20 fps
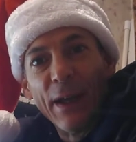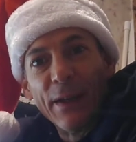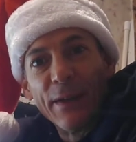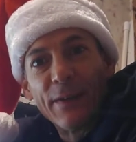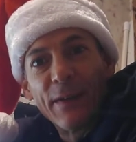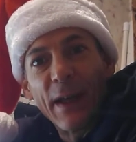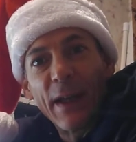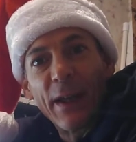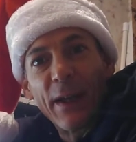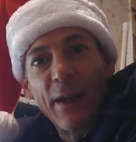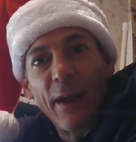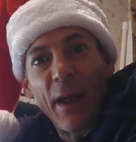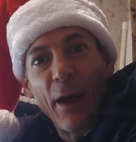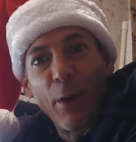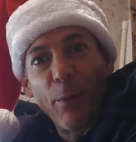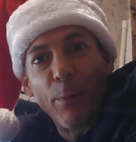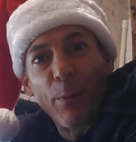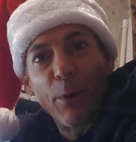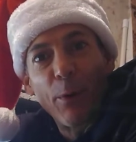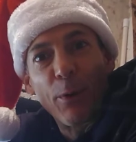Santa
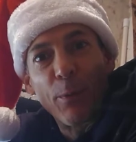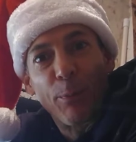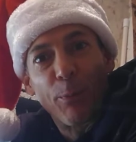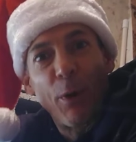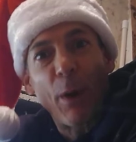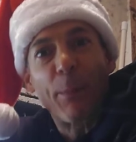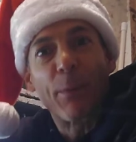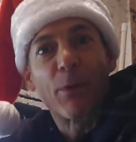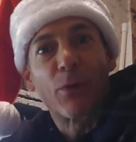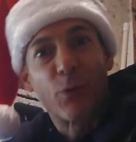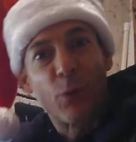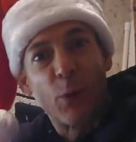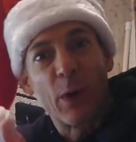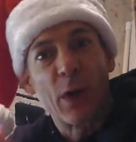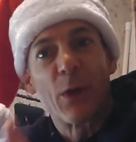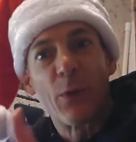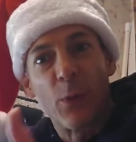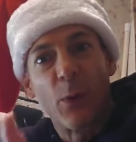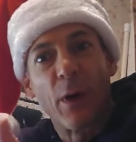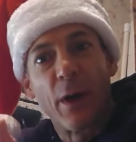Helper Prepper
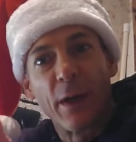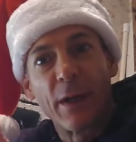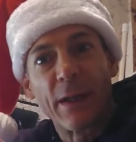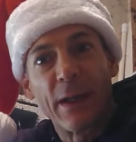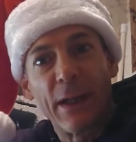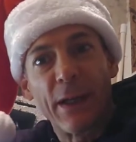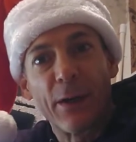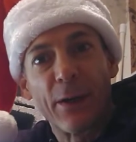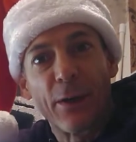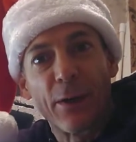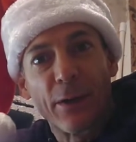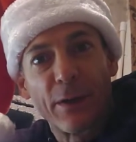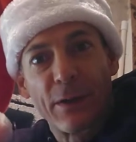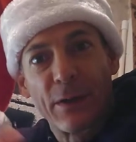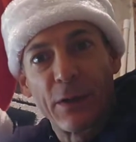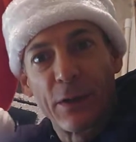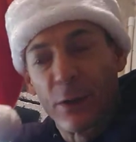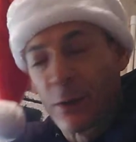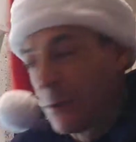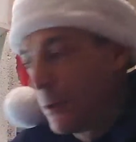21 here
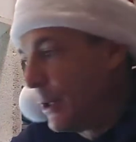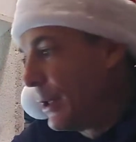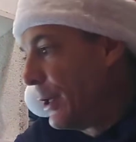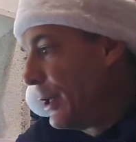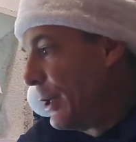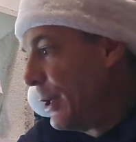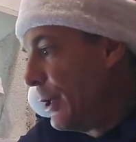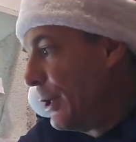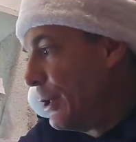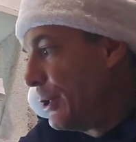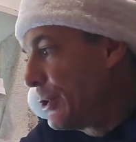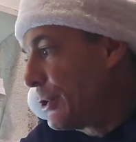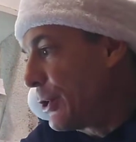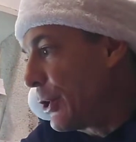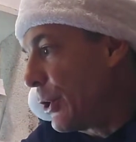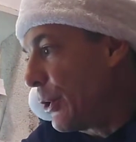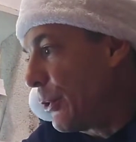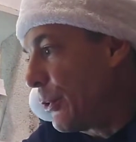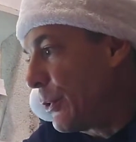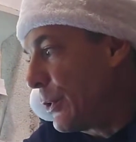to
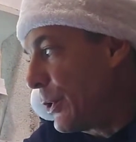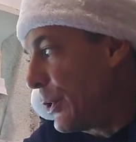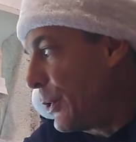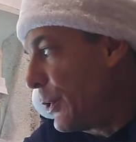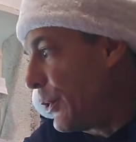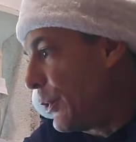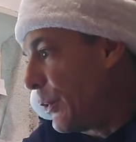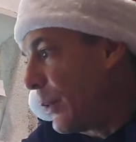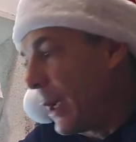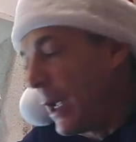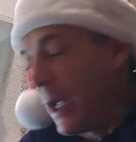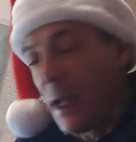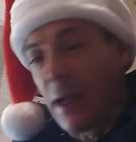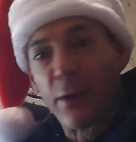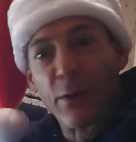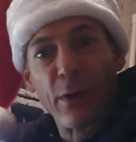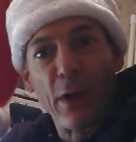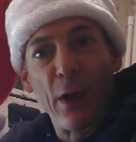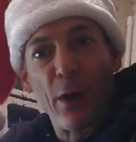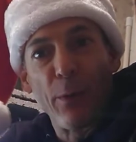show you
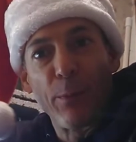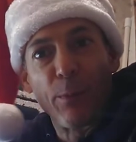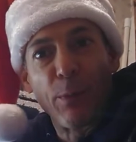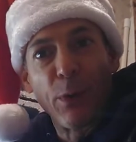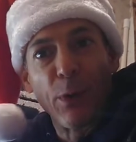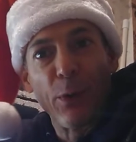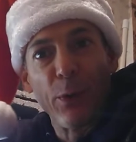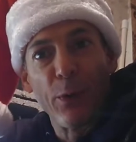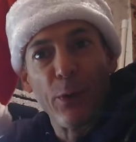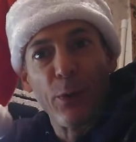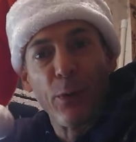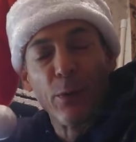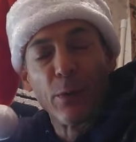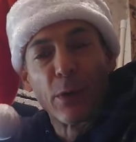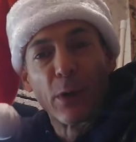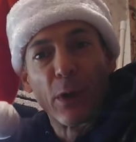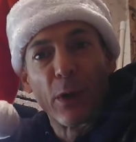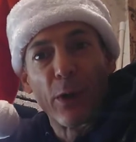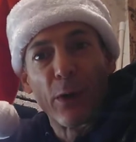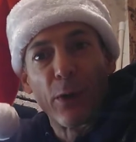and help you
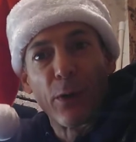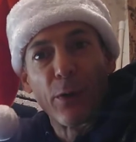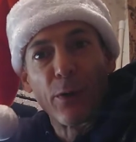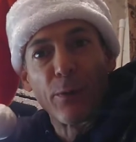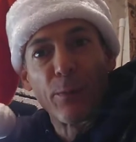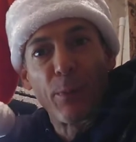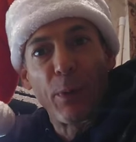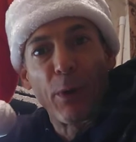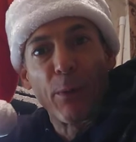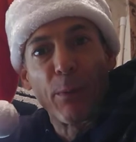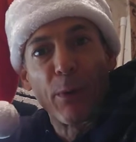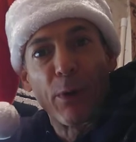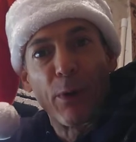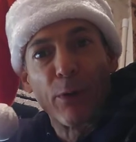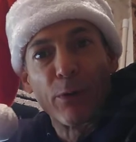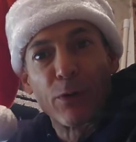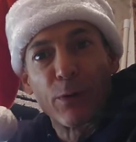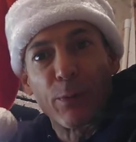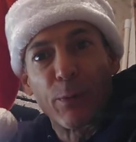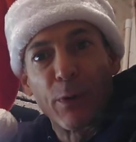learn
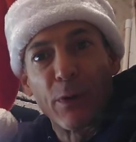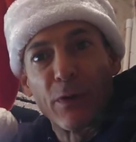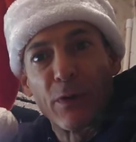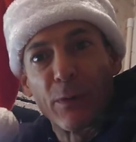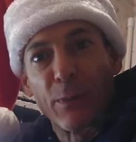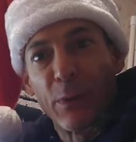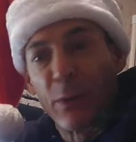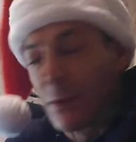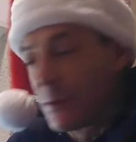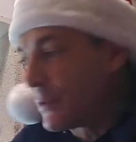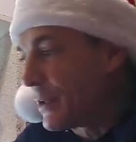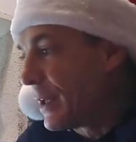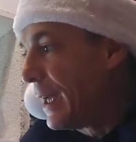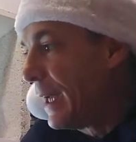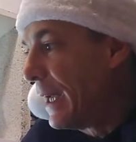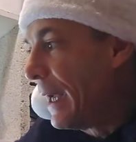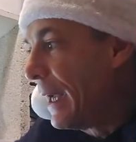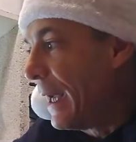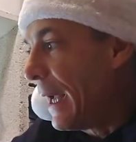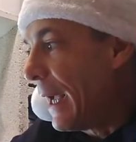permaculture principles.
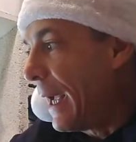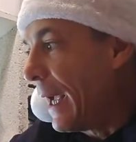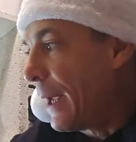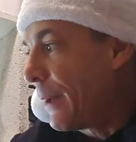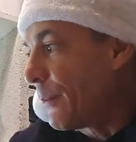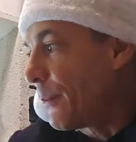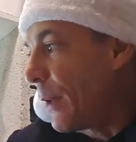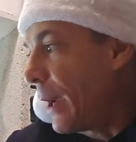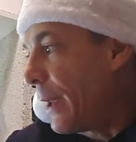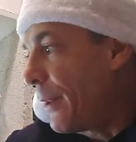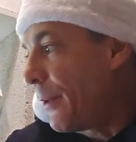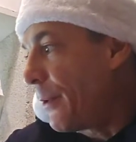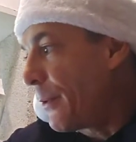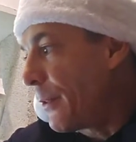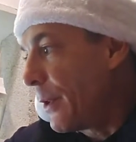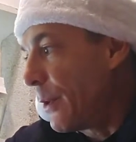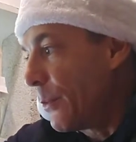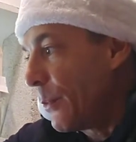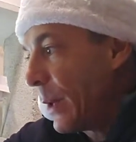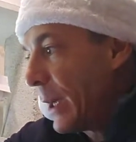And rather
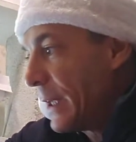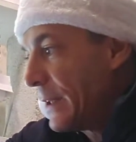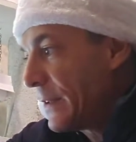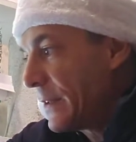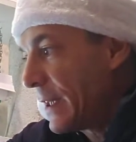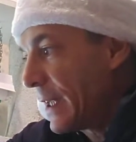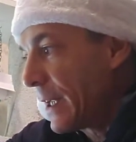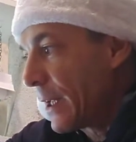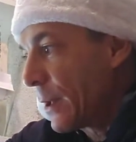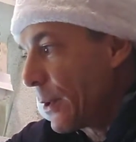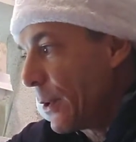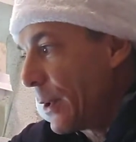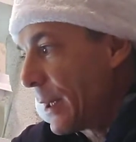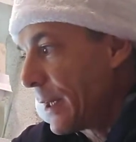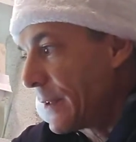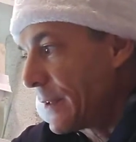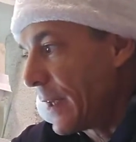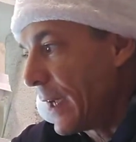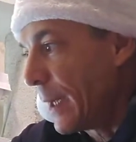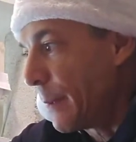than wasting a lot
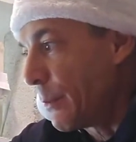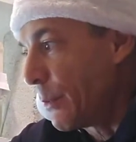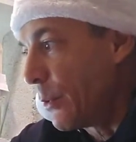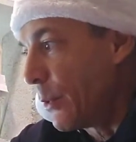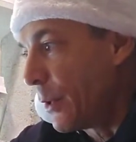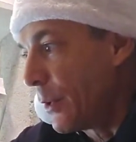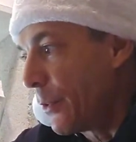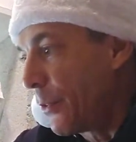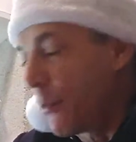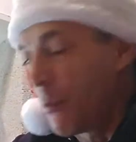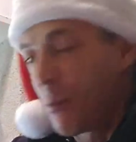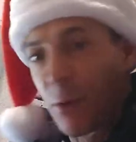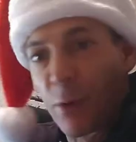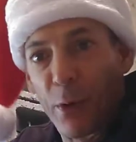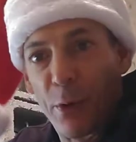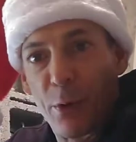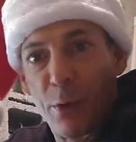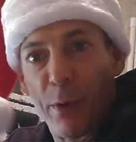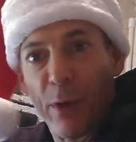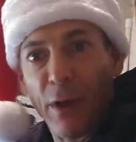of time going
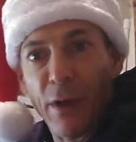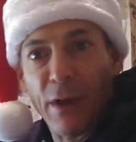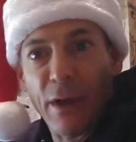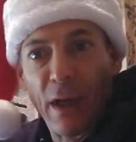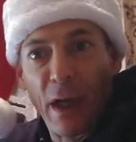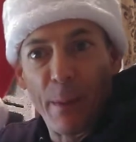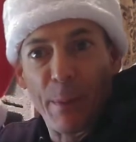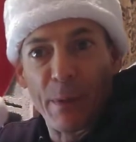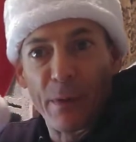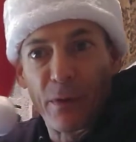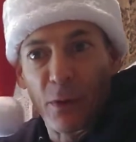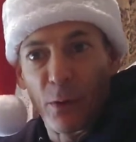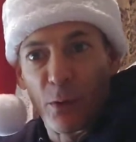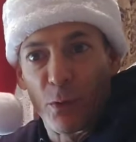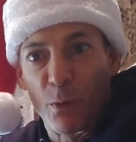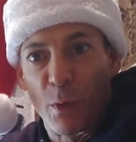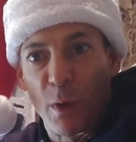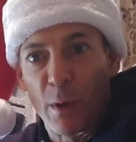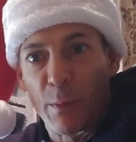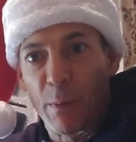through
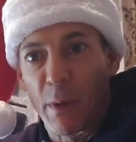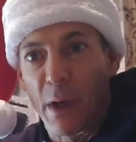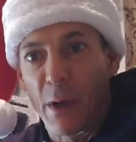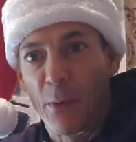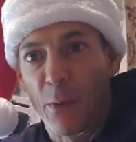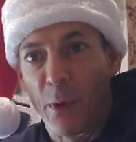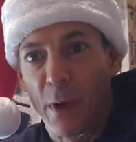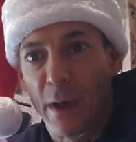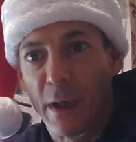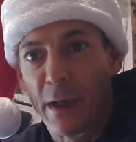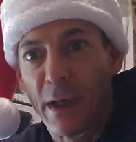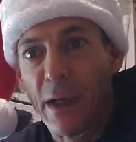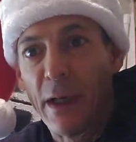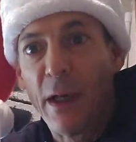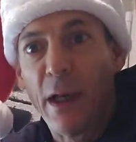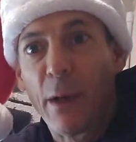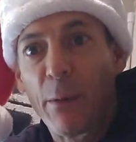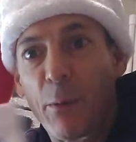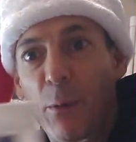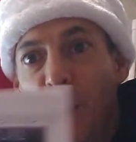episodes one by one,
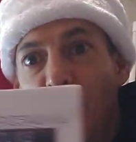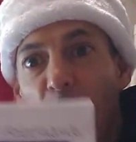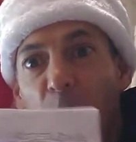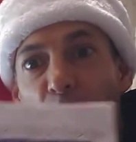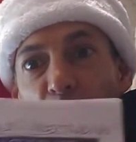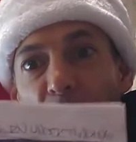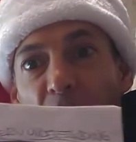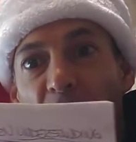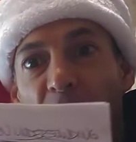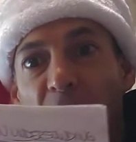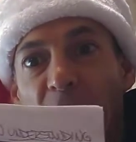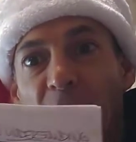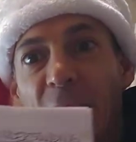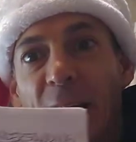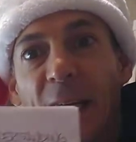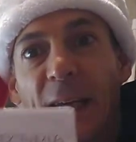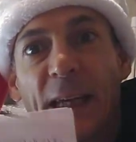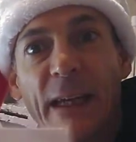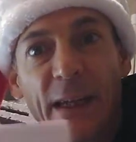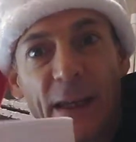I'm going to put a
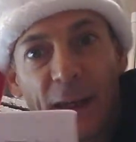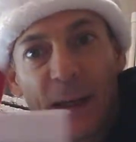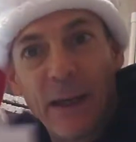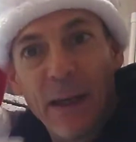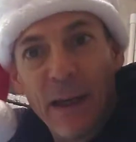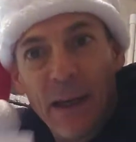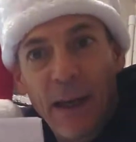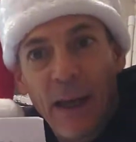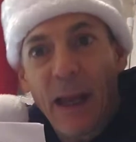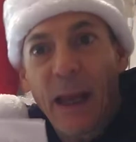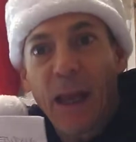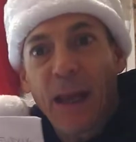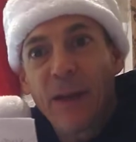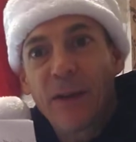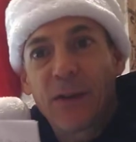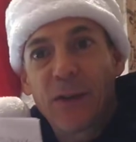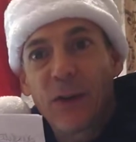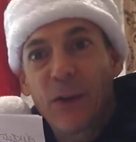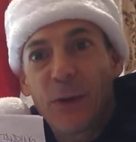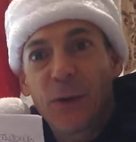link
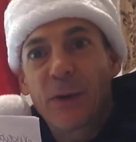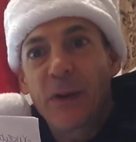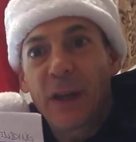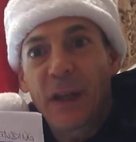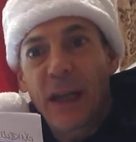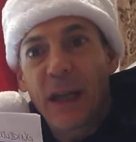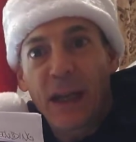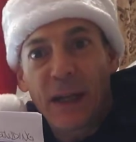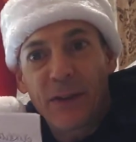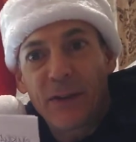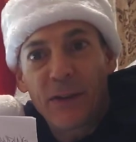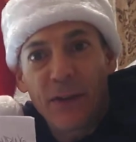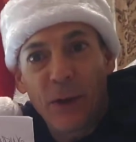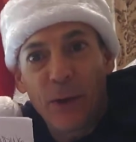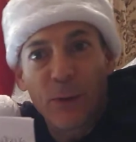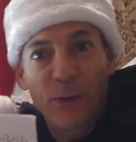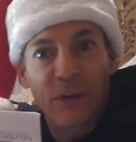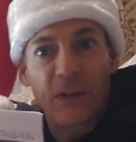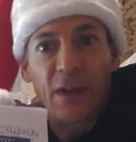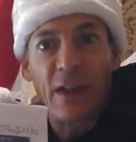into today's
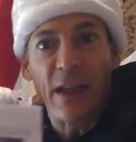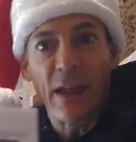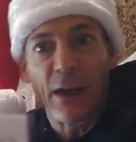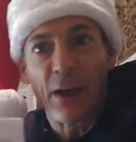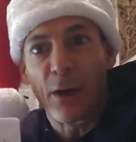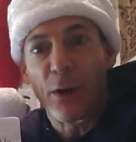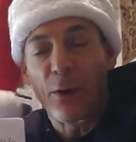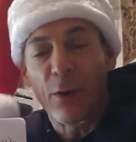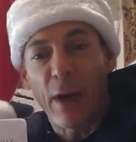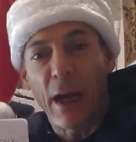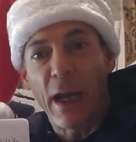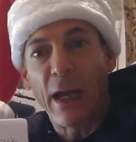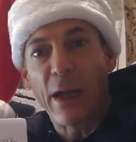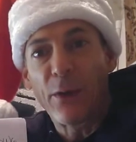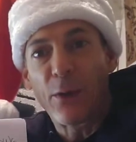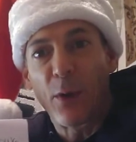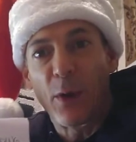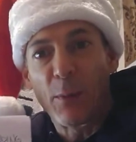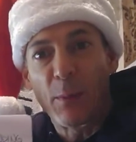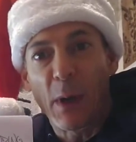notes here and
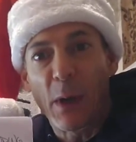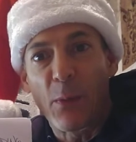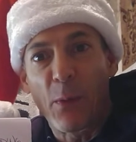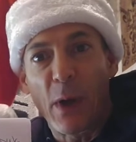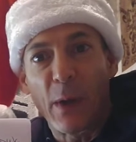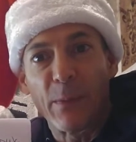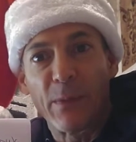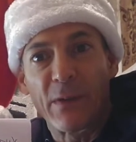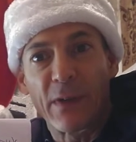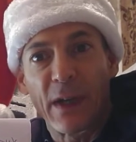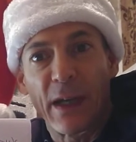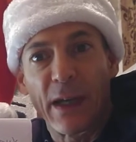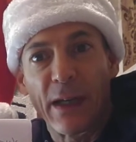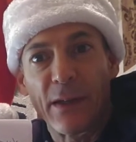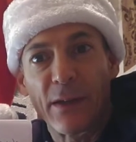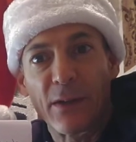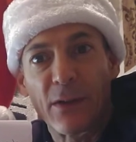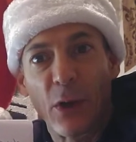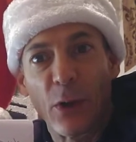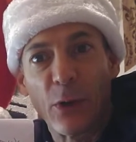on my website,
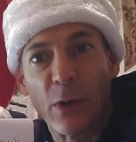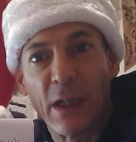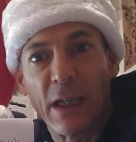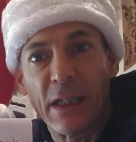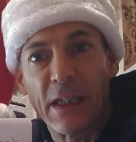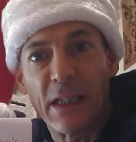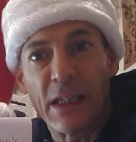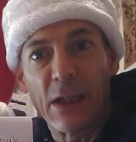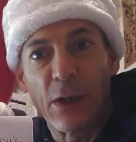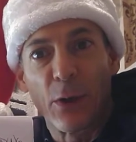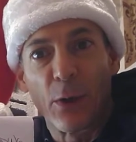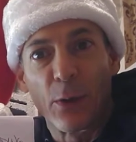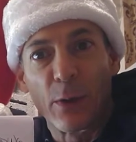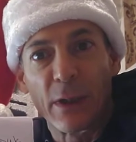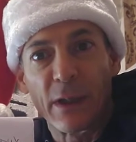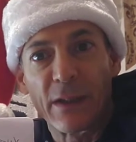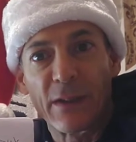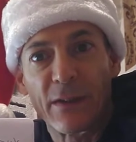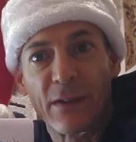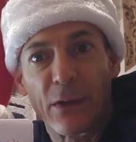
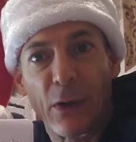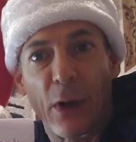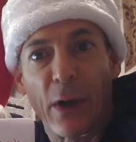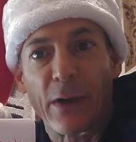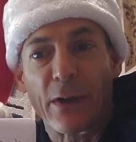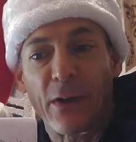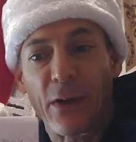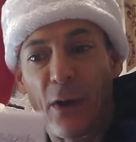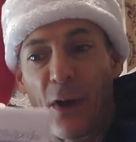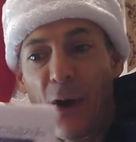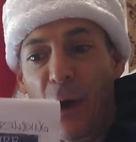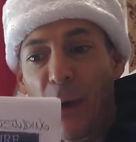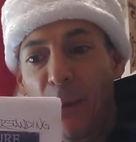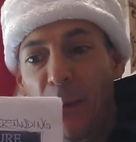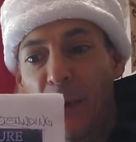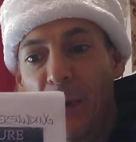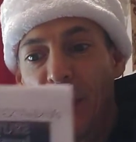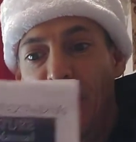tonytioldis.com.